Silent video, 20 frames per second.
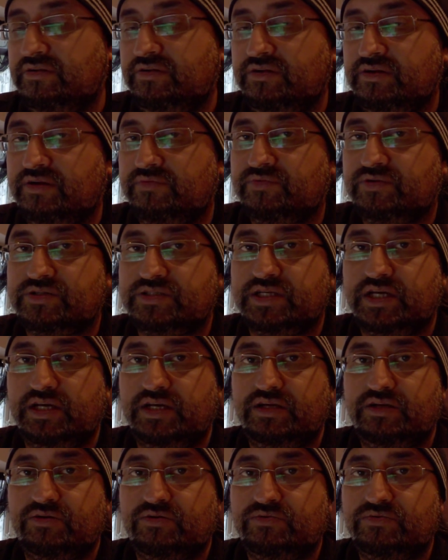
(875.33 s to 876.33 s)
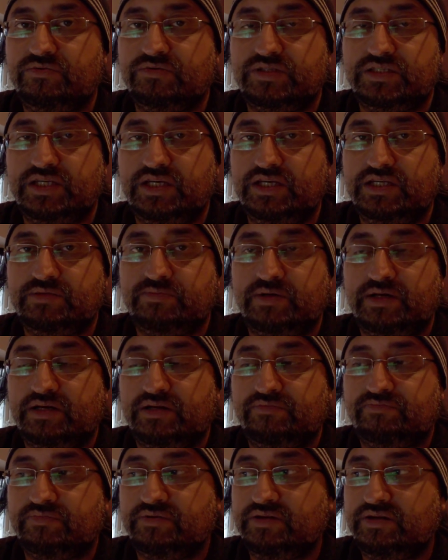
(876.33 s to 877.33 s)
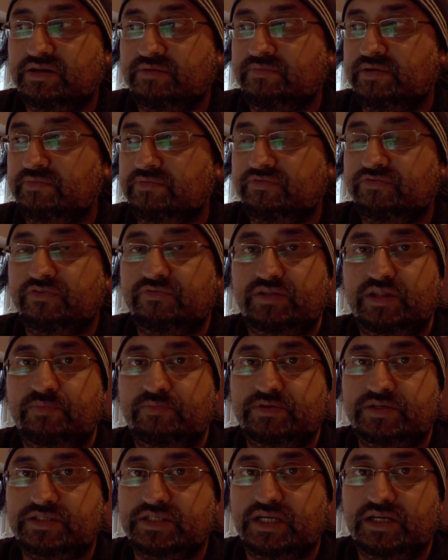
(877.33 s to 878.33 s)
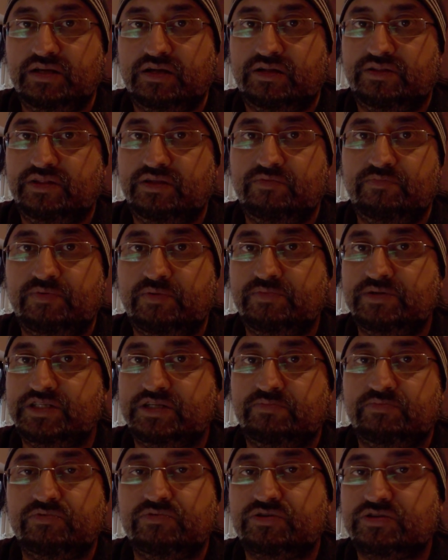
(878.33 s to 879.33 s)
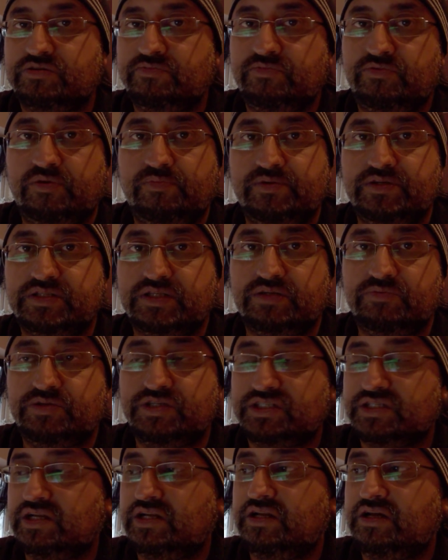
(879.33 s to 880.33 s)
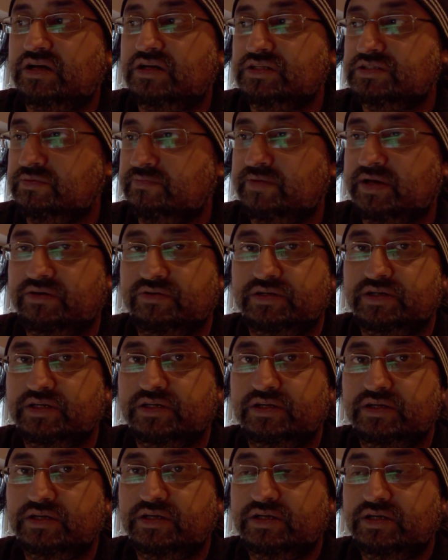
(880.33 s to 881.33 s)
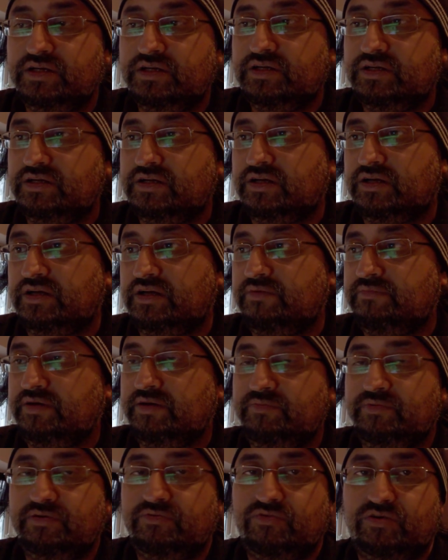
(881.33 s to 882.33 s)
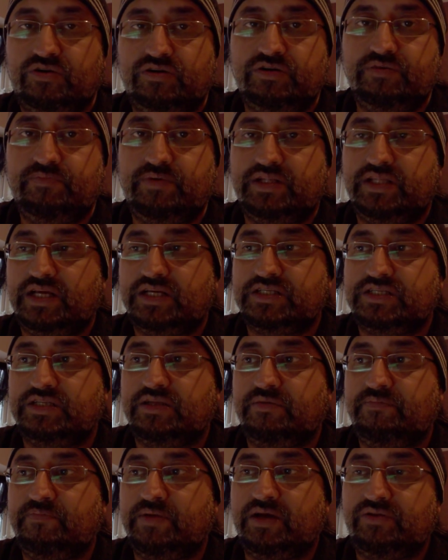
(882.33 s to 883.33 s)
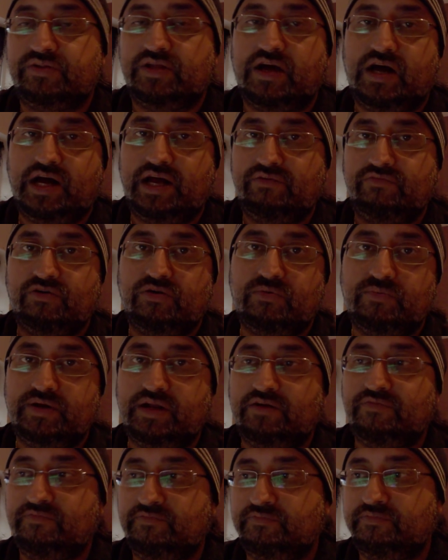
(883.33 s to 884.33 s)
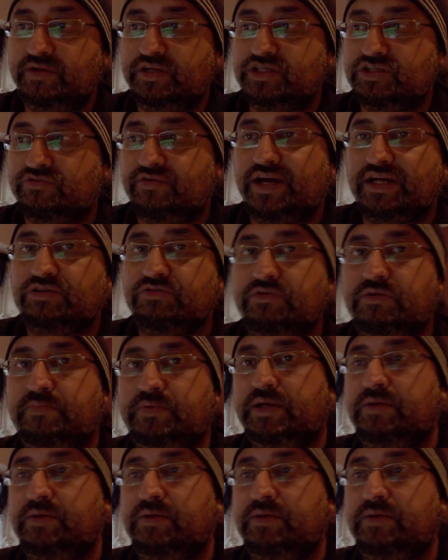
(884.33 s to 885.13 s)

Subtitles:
you know, I'm not saying all Sikhs, but you know, maybe 50% I think probably support Tommy Robinson, which is a large amount. I may be wrong, but that's the amount that I've got when I've interacted with